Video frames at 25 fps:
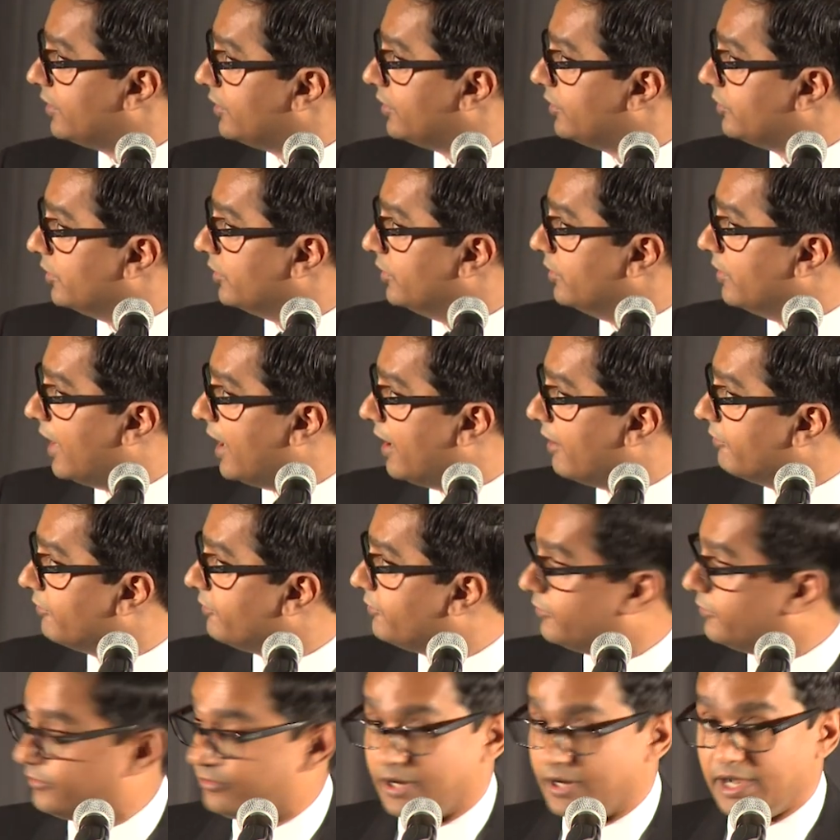So you
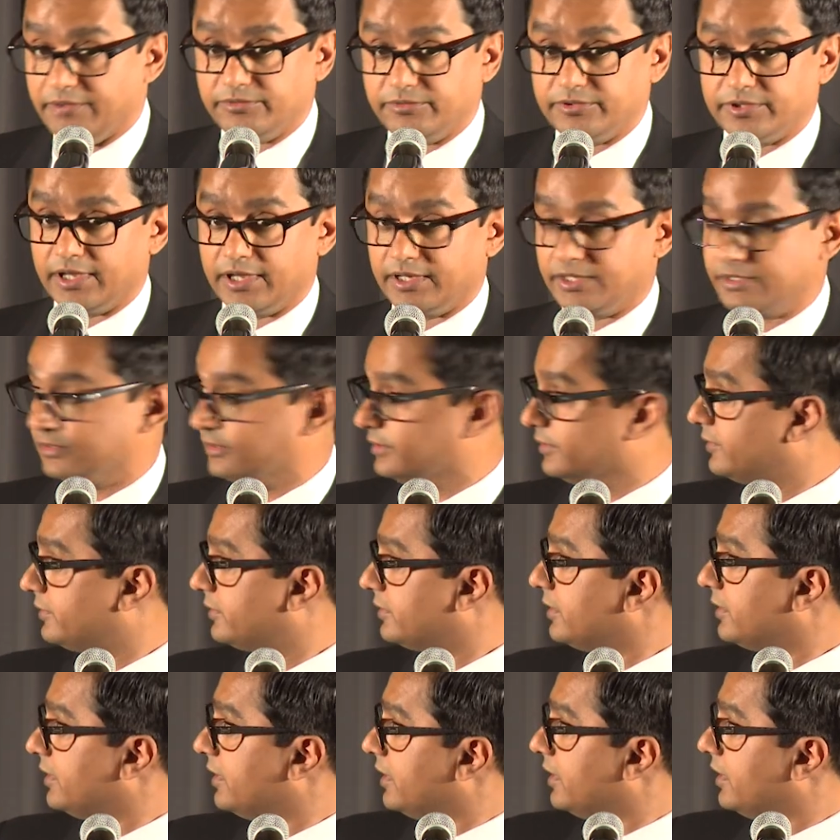have drive
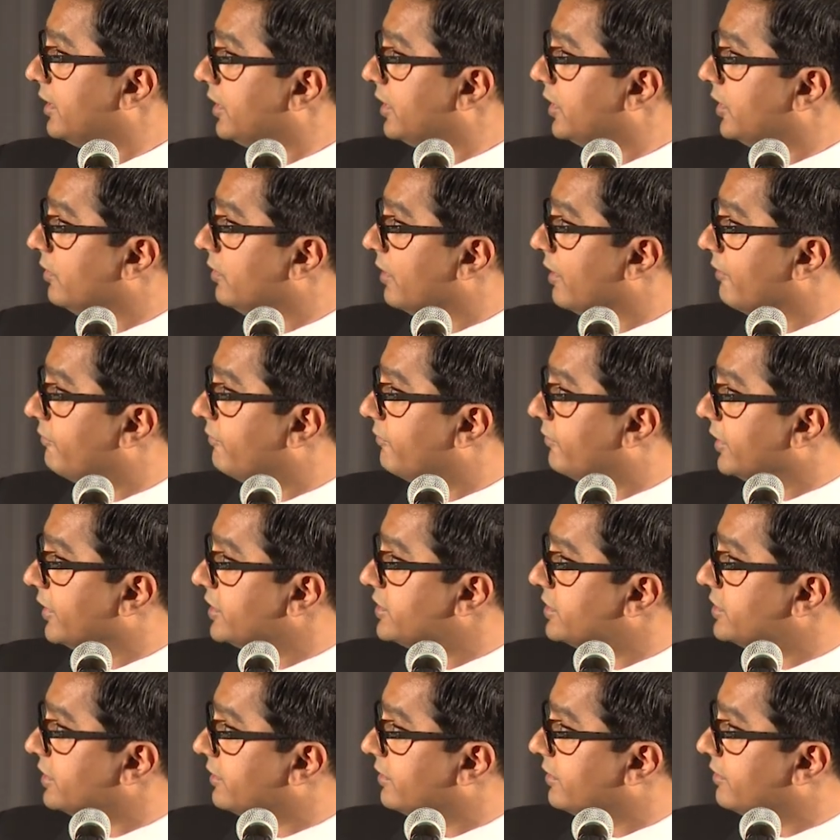cycles, you have
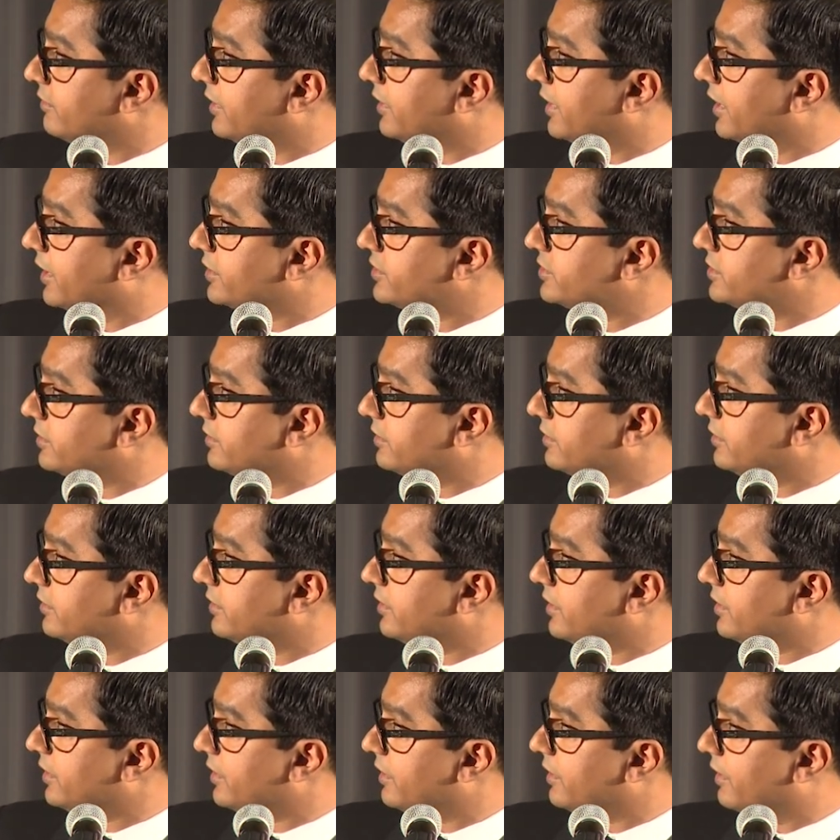friction reduction,
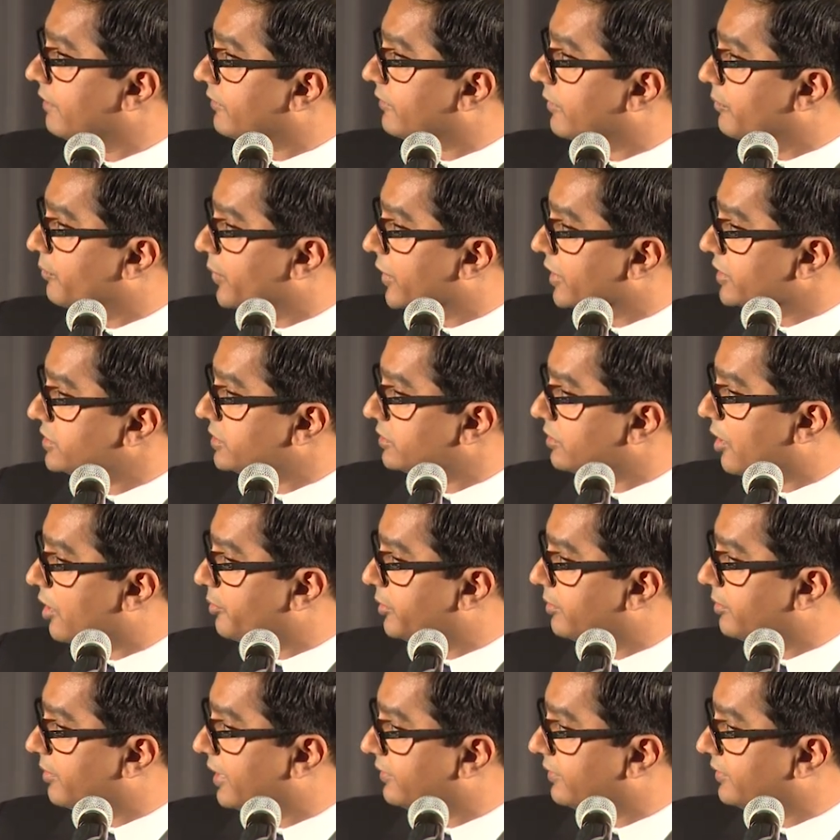you have combustion
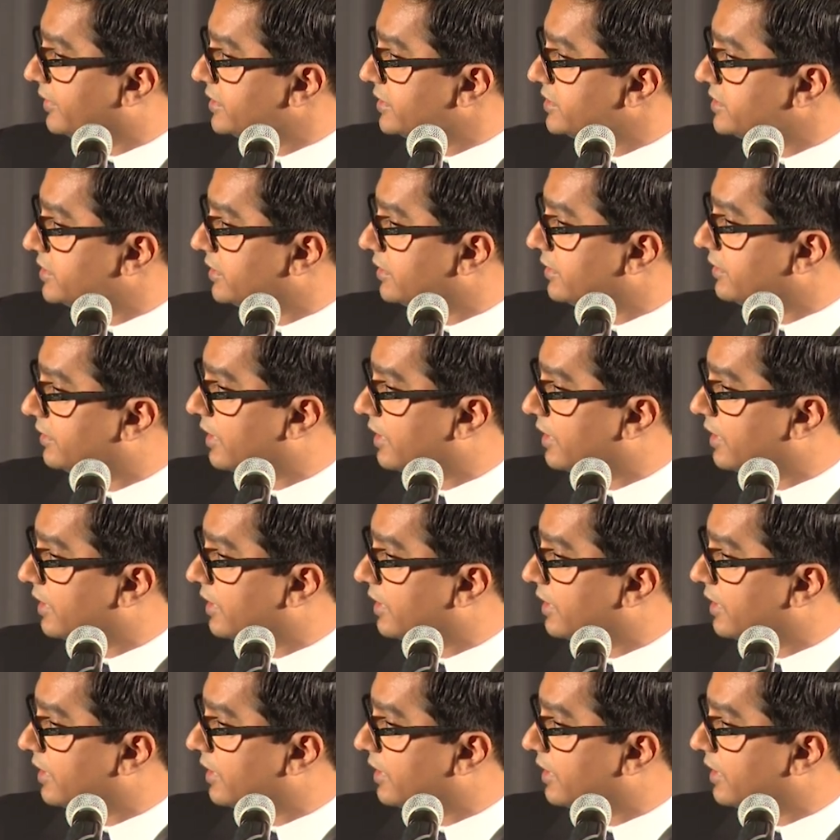optimization,